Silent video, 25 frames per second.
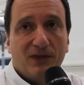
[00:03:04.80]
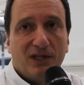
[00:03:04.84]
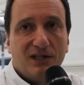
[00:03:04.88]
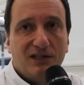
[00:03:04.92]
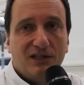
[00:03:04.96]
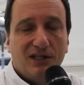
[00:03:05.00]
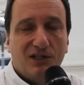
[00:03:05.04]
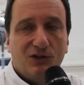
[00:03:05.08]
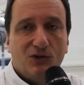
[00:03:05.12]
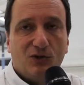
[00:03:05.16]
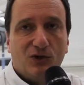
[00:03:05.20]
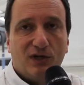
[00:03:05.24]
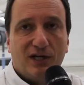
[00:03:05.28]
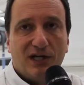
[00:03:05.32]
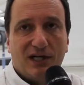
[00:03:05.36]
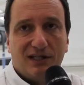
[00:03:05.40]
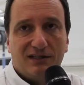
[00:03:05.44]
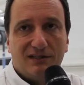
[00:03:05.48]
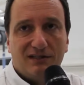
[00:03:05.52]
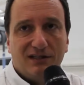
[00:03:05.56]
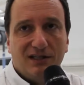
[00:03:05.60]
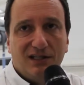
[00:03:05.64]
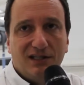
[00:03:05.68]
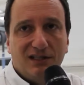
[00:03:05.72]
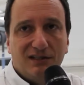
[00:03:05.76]
they don't
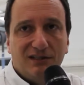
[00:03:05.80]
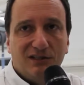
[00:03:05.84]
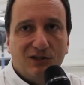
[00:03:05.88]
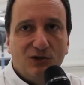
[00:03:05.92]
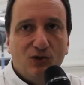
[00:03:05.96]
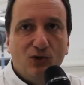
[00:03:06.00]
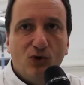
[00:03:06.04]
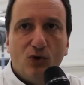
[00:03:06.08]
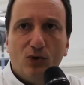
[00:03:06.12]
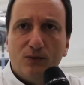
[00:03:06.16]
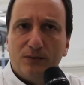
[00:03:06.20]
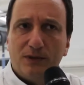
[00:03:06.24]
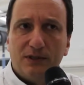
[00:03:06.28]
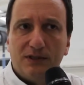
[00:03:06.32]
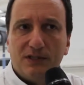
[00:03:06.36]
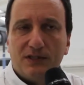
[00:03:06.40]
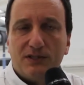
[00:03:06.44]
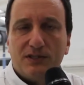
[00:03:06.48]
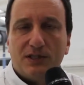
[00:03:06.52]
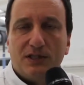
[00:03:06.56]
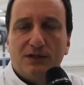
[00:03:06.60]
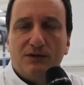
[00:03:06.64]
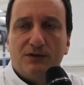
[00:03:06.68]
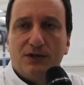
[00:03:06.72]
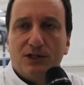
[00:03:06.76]
get the normal
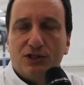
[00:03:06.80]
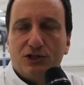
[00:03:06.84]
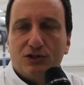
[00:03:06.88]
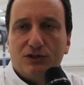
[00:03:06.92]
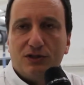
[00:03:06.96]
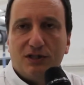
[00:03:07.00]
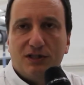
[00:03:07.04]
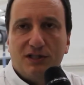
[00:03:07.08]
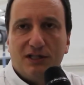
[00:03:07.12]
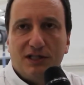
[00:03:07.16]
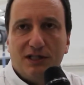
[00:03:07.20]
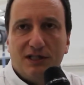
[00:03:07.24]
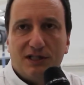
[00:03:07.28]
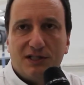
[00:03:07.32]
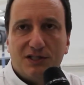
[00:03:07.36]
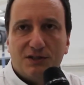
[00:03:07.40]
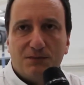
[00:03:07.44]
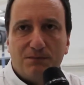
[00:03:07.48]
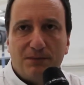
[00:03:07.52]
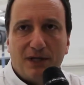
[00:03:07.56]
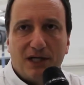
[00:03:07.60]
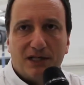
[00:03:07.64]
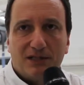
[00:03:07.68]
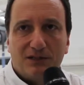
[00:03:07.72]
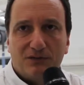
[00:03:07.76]
deceleration that they
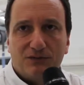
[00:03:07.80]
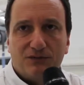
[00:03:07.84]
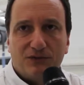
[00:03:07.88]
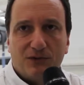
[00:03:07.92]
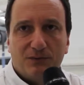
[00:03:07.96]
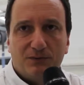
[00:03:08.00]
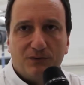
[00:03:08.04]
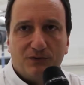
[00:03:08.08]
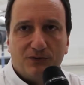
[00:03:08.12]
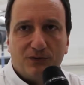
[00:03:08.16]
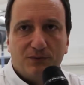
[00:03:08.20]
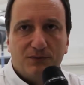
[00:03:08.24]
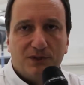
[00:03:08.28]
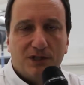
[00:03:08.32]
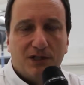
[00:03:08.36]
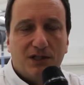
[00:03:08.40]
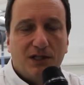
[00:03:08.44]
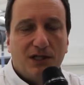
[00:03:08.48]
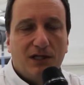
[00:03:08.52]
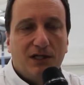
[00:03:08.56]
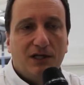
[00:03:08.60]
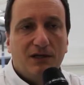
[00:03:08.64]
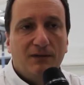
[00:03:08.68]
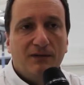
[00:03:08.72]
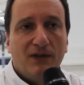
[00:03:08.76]
expect from the
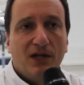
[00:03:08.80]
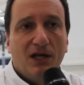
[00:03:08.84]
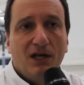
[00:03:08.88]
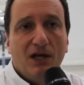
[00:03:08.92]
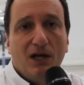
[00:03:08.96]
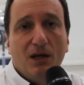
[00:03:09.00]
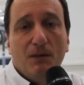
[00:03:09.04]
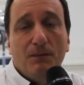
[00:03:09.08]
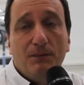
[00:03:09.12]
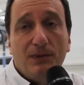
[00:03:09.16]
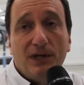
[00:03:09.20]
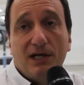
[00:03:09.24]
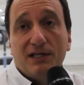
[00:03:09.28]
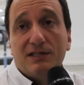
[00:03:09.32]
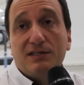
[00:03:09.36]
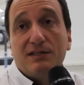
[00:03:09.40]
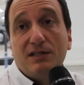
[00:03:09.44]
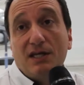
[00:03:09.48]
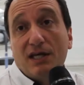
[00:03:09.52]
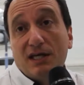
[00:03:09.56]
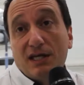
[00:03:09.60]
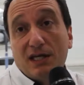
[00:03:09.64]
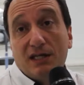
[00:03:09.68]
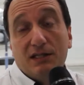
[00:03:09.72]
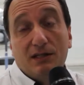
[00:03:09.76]
car. Plus,
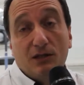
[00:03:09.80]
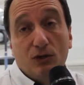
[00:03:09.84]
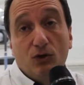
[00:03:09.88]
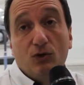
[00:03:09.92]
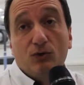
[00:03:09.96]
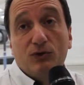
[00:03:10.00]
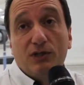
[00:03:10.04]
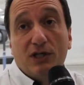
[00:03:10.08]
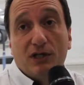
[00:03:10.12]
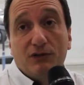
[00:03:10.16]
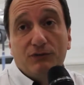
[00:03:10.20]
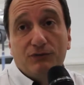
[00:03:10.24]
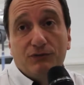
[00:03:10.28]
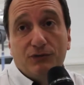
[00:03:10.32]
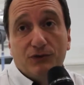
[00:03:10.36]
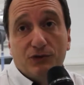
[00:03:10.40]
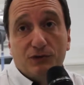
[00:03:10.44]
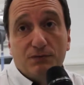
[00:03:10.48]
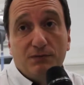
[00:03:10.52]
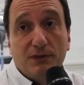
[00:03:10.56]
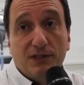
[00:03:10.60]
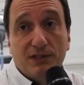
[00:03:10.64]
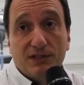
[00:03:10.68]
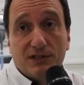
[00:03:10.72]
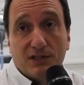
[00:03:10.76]
again, the low
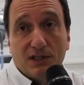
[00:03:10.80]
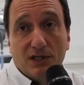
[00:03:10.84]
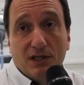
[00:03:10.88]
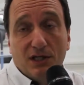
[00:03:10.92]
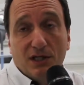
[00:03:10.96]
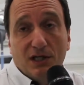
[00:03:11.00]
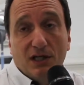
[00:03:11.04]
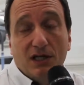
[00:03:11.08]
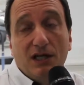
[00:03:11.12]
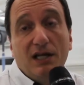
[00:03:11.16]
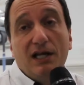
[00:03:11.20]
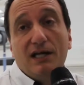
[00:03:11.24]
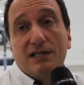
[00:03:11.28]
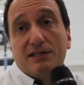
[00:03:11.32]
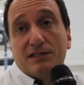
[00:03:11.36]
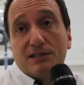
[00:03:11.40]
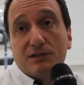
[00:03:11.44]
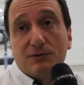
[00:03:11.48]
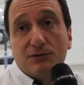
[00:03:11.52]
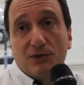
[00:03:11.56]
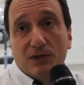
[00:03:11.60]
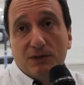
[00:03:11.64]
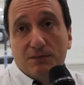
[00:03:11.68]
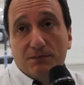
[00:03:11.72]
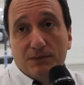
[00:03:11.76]
downforce means less
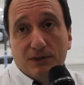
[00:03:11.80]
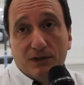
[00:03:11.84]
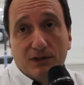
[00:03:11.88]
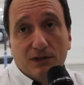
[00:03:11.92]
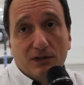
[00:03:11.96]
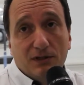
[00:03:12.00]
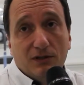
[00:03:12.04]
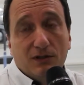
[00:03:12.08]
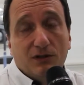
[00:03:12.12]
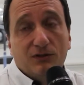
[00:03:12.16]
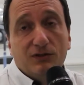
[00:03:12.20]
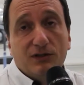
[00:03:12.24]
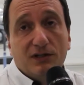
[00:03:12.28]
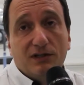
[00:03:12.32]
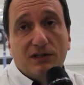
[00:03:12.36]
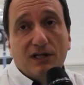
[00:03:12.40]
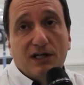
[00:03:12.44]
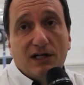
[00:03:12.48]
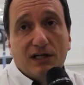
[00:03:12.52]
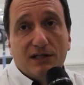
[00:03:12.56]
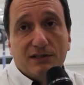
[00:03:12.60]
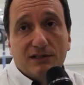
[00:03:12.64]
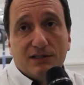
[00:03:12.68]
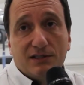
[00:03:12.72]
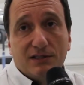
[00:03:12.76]
grip on the
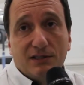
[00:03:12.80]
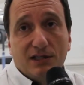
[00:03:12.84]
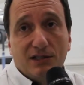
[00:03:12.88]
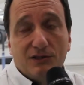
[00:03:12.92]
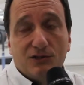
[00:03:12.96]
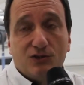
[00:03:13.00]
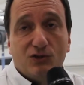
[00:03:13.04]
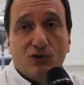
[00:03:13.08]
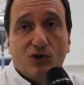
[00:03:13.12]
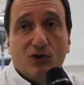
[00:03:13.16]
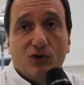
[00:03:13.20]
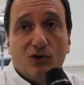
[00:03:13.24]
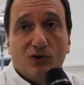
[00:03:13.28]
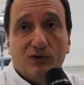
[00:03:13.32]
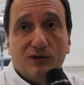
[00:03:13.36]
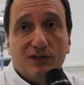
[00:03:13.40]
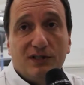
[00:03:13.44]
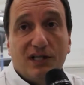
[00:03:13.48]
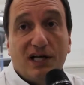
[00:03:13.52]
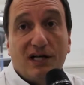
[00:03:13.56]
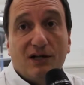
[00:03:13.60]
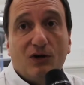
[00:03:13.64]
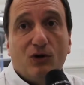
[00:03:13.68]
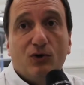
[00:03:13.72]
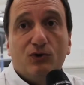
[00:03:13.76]
tires, and so
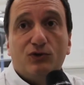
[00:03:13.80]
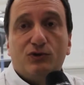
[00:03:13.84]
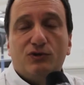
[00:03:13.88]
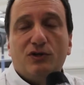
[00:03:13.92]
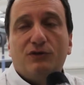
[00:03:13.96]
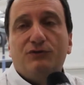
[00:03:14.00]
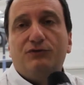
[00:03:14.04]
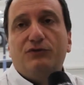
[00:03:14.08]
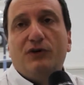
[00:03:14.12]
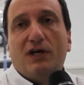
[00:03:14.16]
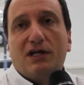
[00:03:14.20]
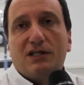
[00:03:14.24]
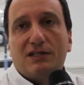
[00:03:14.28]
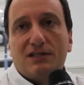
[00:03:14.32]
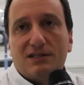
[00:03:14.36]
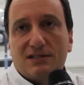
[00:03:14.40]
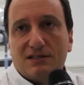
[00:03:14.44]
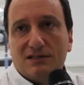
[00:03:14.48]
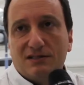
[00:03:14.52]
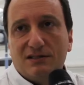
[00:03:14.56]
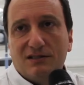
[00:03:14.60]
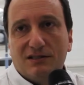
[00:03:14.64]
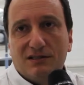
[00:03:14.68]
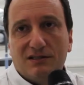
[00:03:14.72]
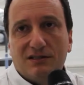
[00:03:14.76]
that also affects
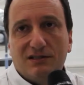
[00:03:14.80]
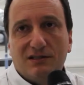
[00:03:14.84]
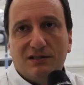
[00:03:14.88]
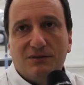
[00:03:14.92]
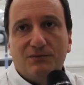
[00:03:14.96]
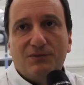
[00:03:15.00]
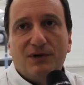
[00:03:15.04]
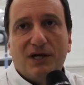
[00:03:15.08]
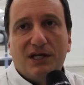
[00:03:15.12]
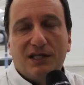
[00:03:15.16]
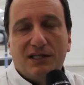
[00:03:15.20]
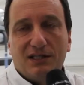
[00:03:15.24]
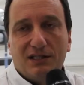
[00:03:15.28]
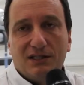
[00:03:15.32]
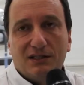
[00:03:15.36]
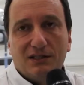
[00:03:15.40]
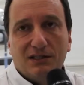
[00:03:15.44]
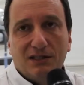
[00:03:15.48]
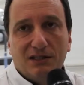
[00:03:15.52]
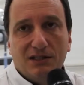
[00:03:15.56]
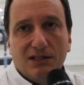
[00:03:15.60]
the braking.